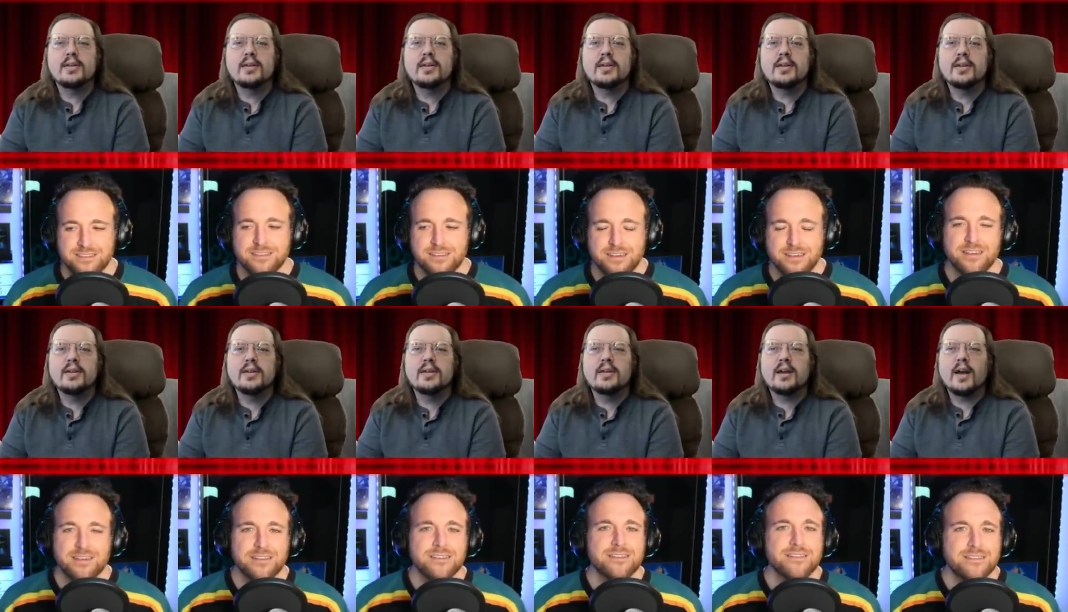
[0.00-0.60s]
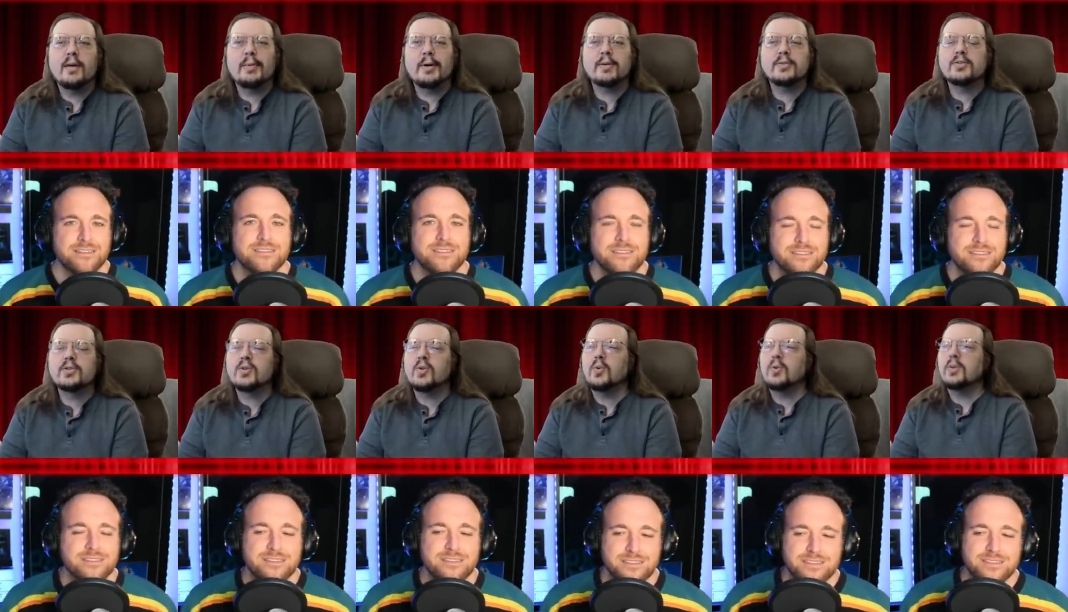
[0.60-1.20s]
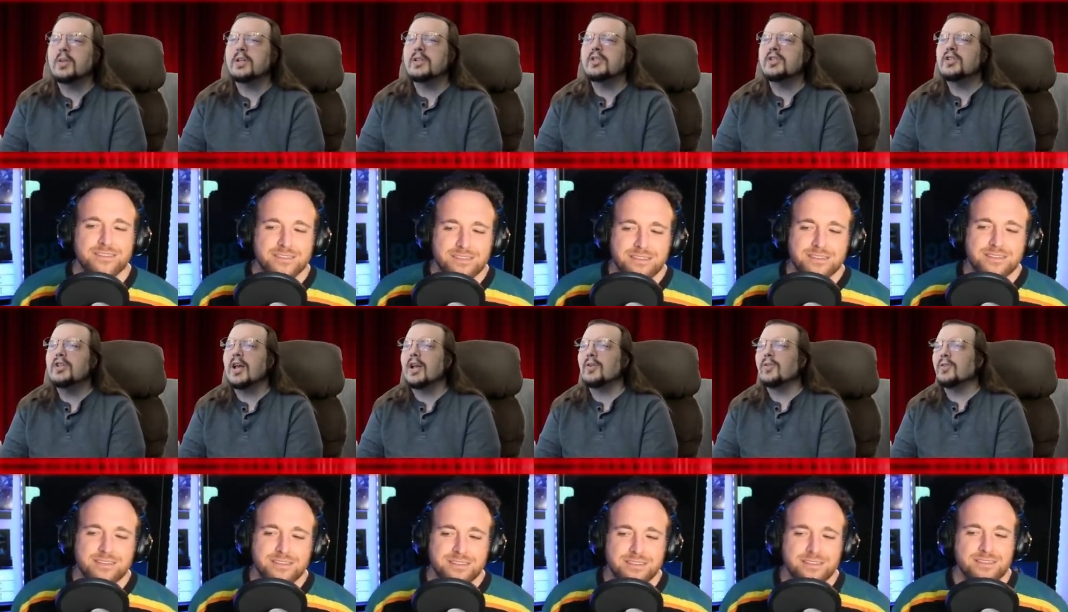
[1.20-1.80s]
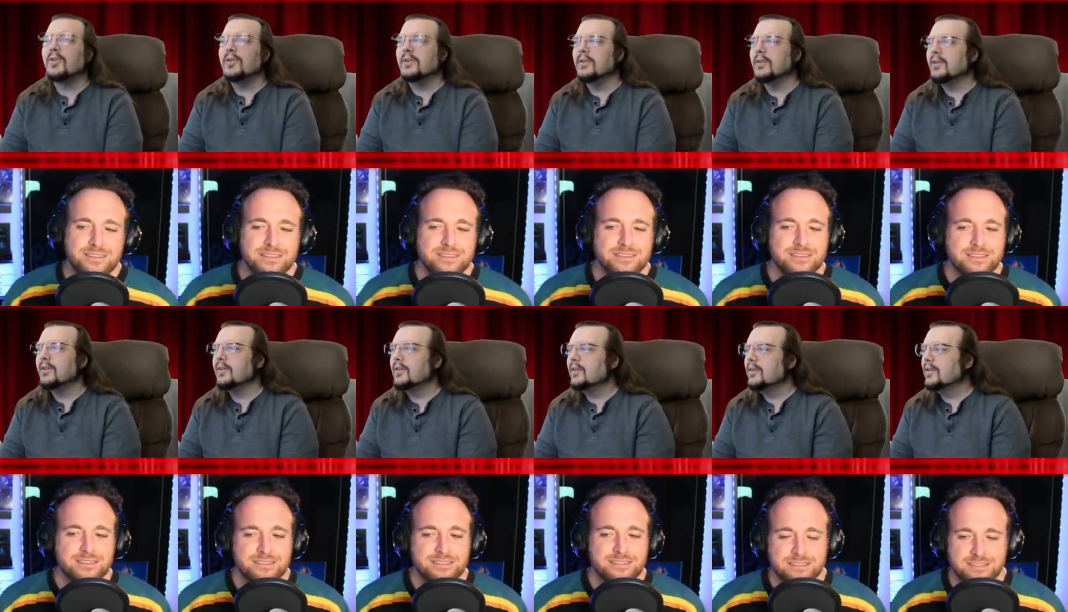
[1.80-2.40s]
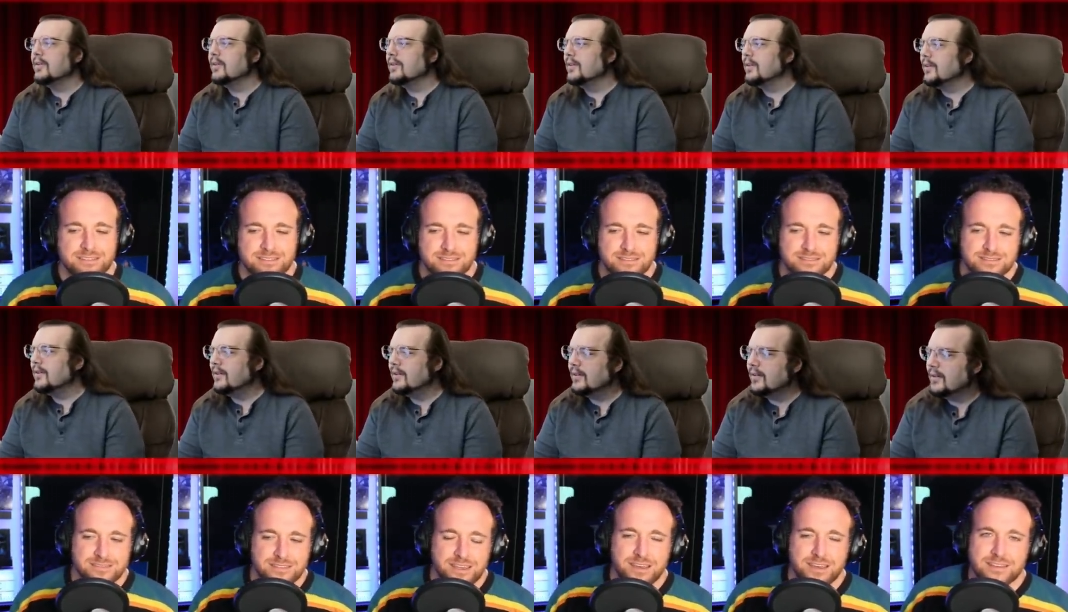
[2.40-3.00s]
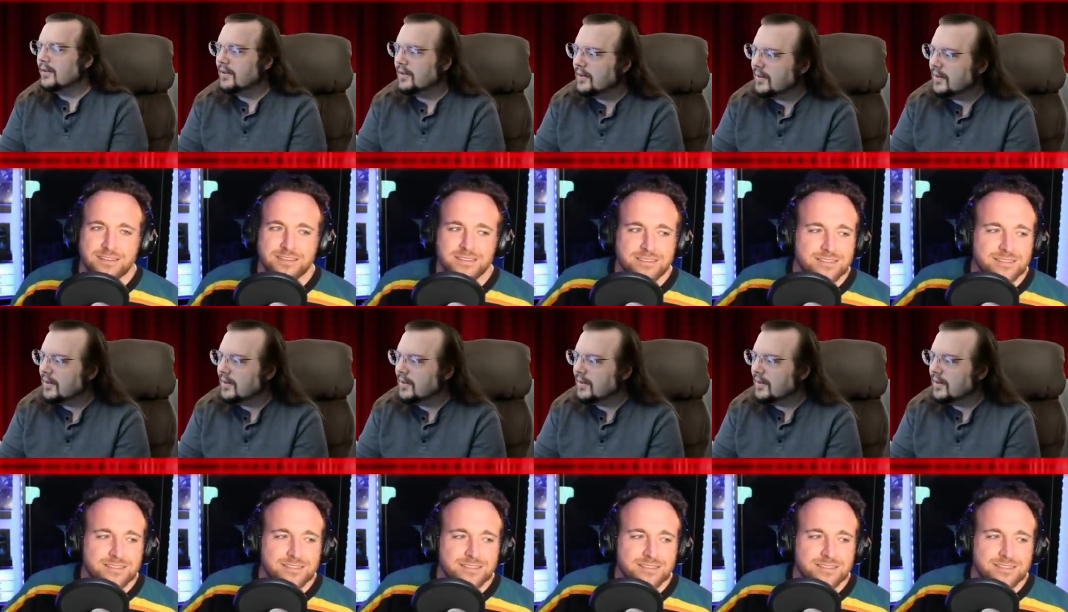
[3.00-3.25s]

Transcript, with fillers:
Speaker 1: yeah. about school in general. Yeah.